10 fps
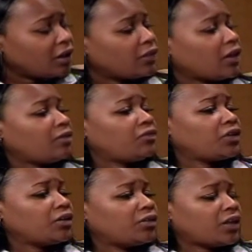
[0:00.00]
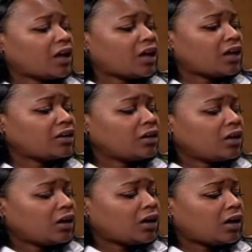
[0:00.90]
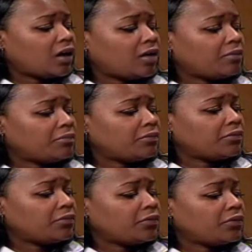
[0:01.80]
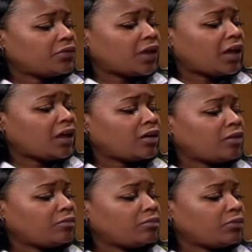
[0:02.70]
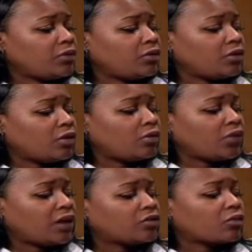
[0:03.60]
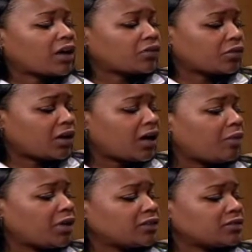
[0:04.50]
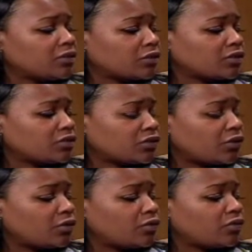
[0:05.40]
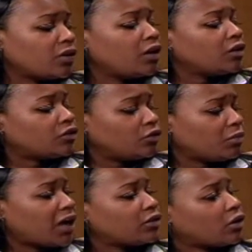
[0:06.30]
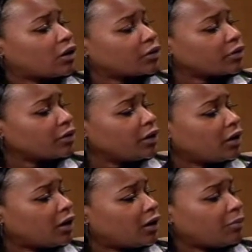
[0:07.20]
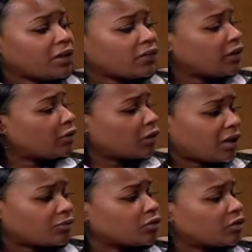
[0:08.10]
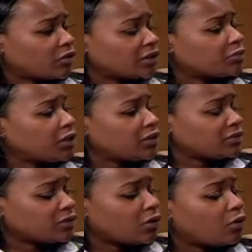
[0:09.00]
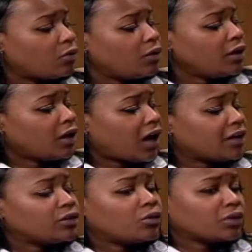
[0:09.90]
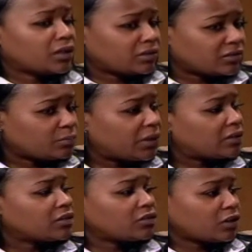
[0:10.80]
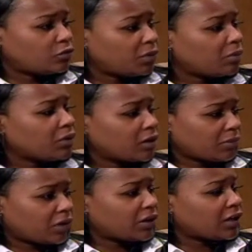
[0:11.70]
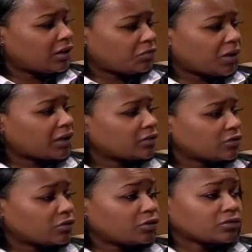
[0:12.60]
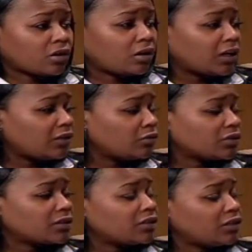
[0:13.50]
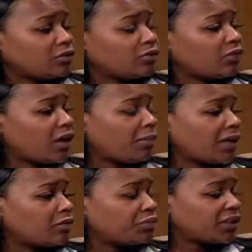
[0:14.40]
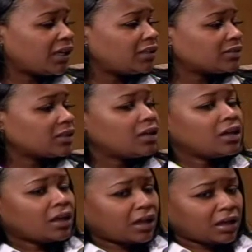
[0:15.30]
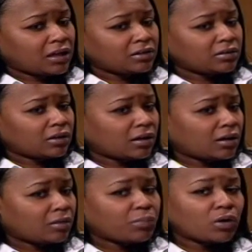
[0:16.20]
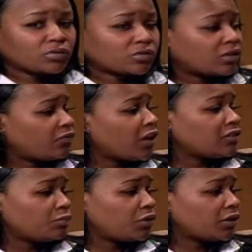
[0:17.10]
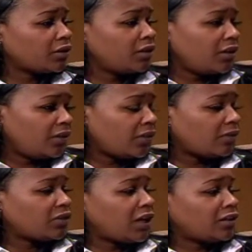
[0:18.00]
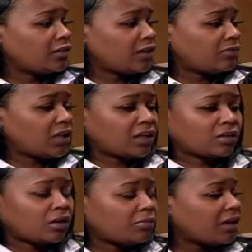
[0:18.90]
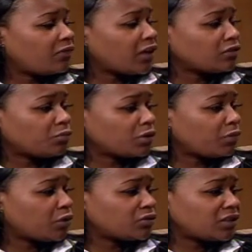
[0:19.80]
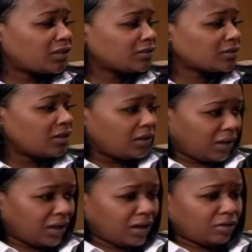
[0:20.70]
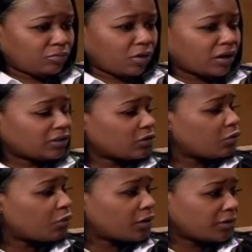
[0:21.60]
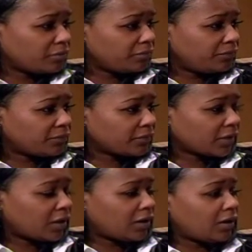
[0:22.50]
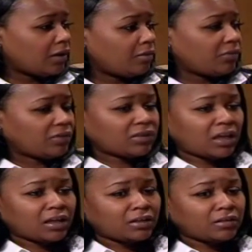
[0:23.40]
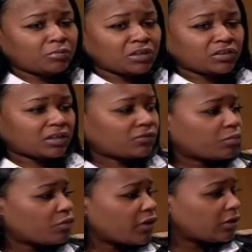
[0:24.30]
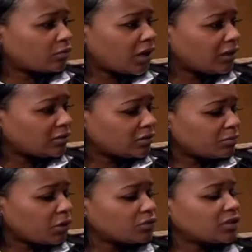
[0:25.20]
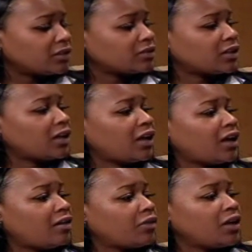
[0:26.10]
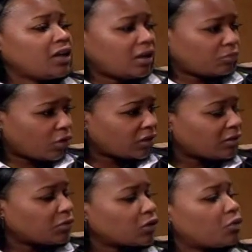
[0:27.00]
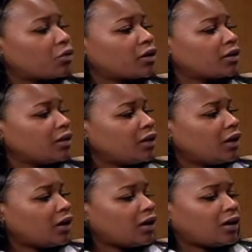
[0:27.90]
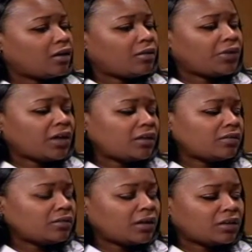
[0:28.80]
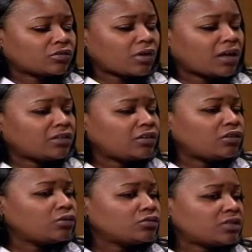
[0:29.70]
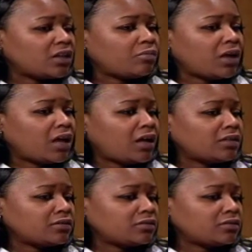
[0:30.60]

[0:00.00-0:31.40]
They feel that um, they, you know, they direct their comments or concerns to my daughter, um, and they don't have to address me. So I don't get to speak to Judge Pittman about any of my concerns. All I do is continue to file my complaints and uh, post on Facebook. They've, take, they've taken all my Facebook postings and brought it to court. Um, they've taken the Michigan for Parental Rights postings that I have and brought them to court uh, and, and tried to use them as